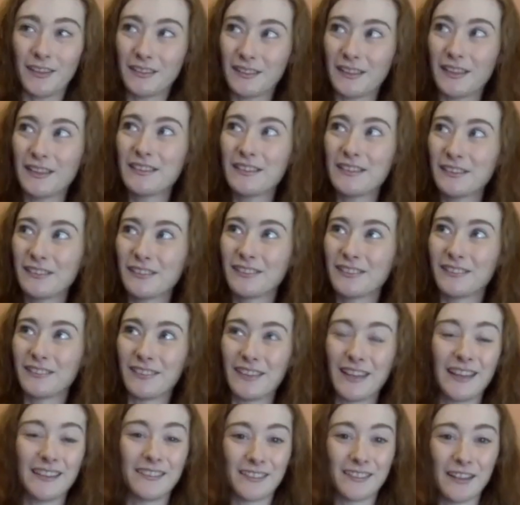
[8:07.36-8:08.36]

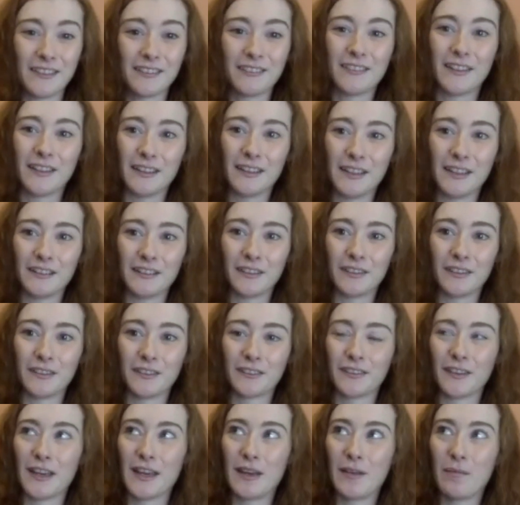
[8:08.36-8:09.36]
definitely
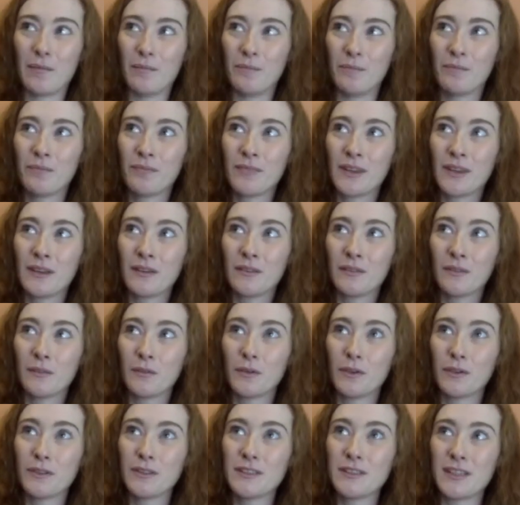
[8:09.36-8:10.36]
there's
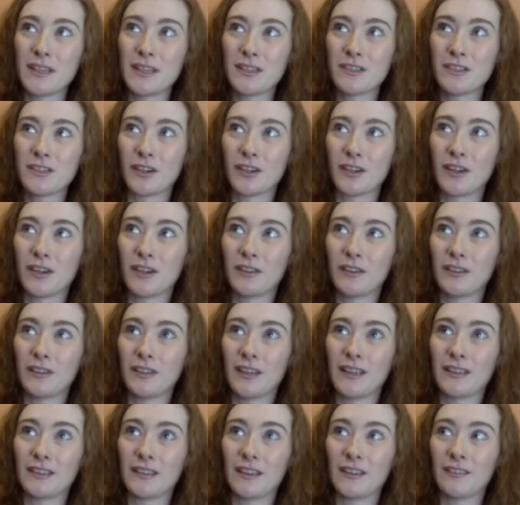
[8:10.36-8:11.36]
one teacher
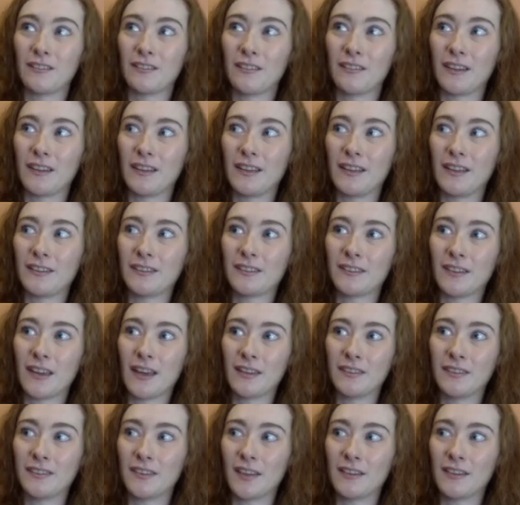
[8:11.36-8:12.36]
like that really
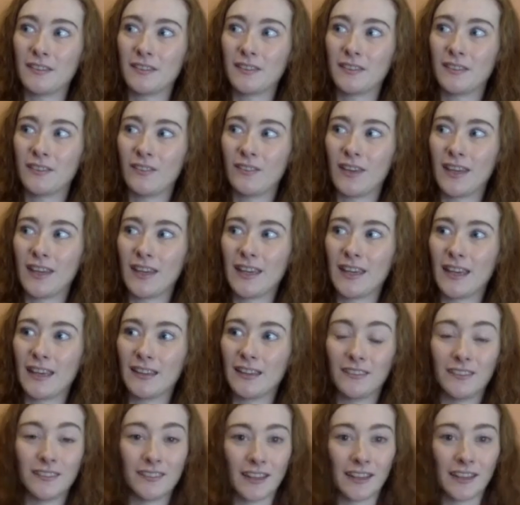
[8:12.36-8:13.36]
stands out to me,
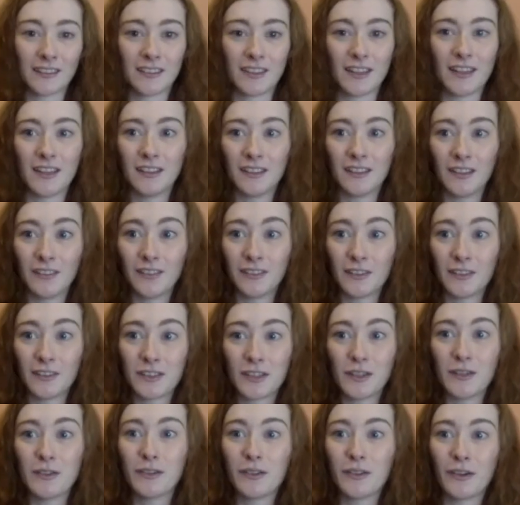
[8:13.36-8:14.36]
and it was a
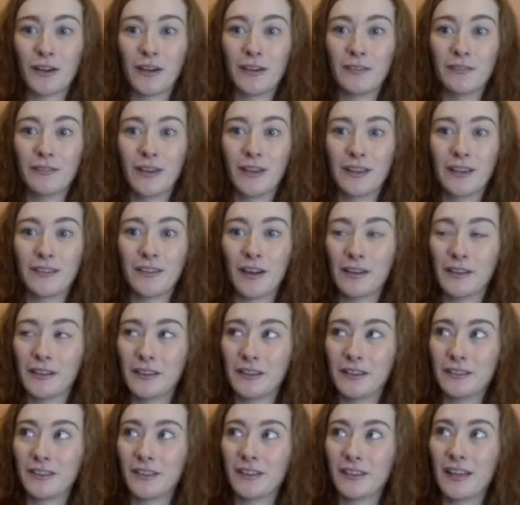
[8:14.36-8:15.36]
tutor in my
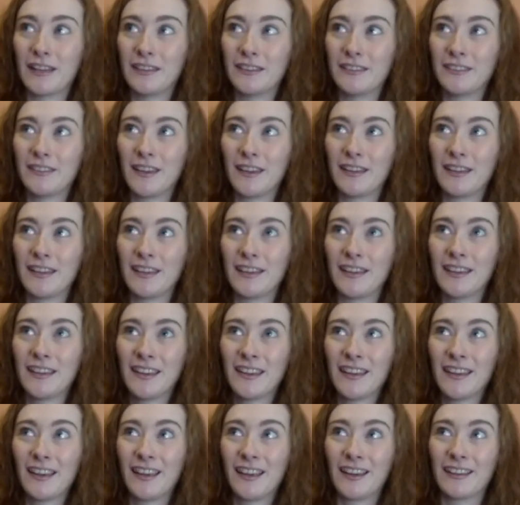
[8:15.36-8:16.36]
college in NCAD.
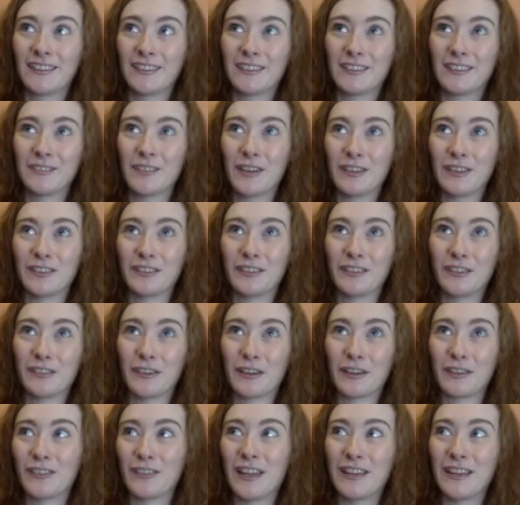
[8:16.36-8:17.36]
I don't know if
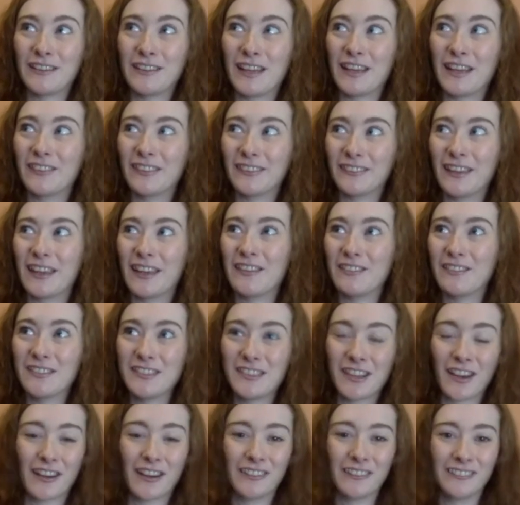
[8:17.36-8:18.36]
I can name his name.
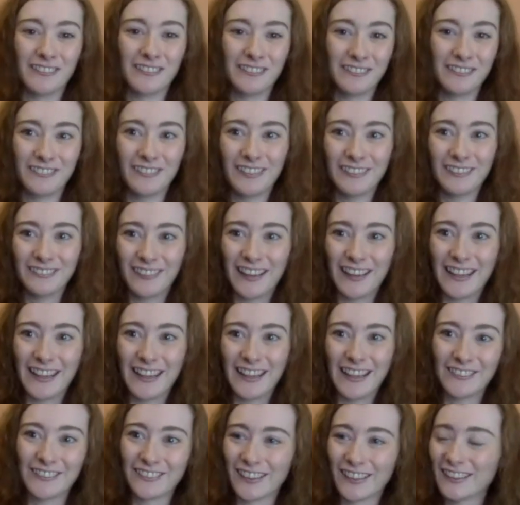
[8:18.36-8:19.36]
John
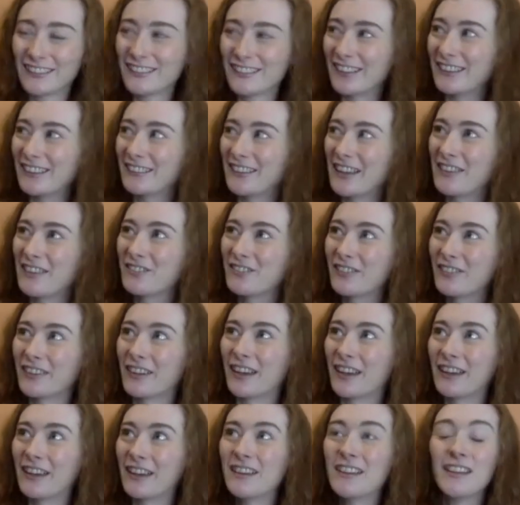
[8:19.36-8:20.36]
Wade was actually his name,
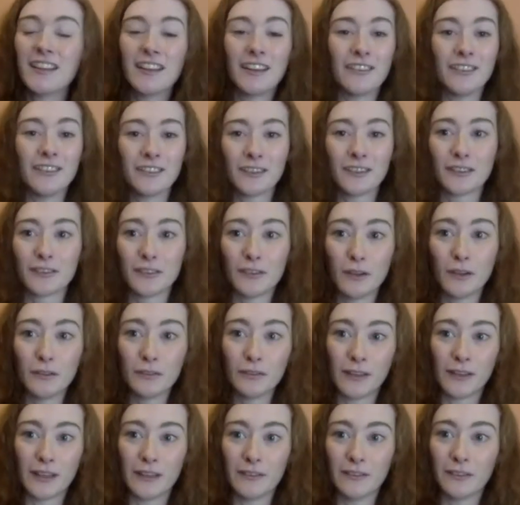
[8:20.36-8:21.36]
but he was just
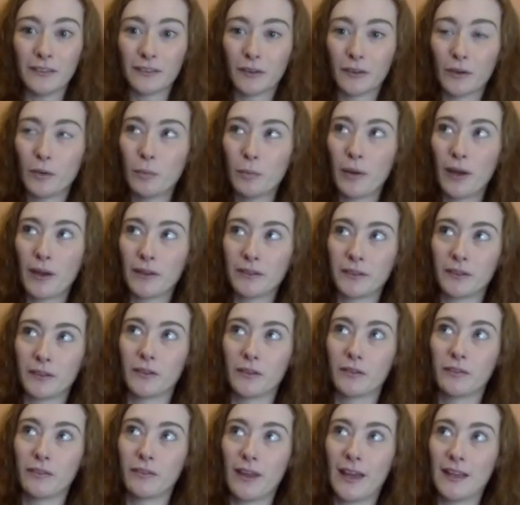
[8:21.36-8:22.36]
lovely. He was so
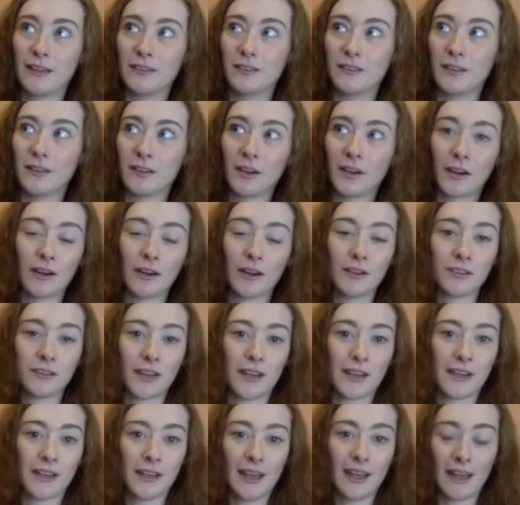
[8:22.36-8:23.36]
positive and
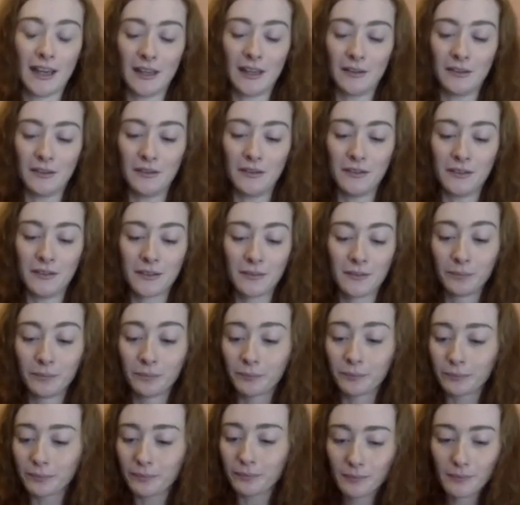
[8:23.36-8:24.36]
encouraging. And
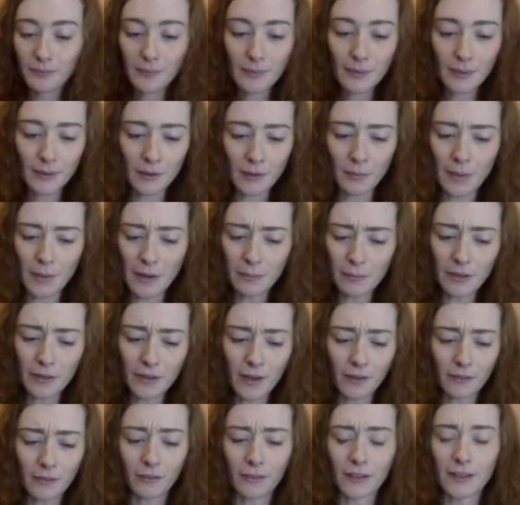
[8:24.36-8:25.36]
I remember
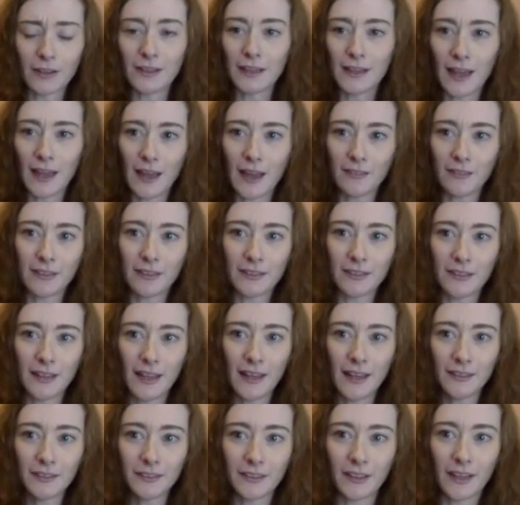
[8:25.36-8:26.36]
not really having
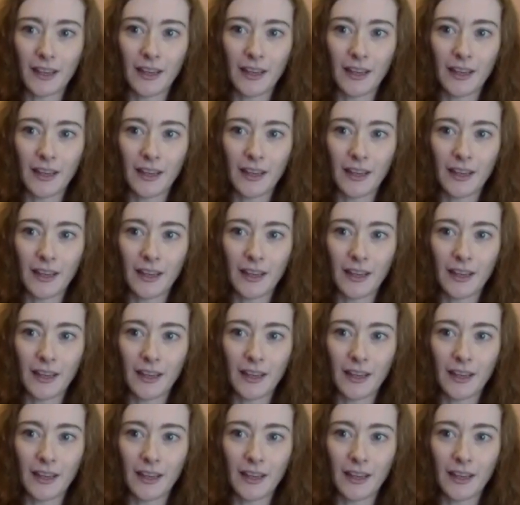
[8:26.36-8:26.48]
that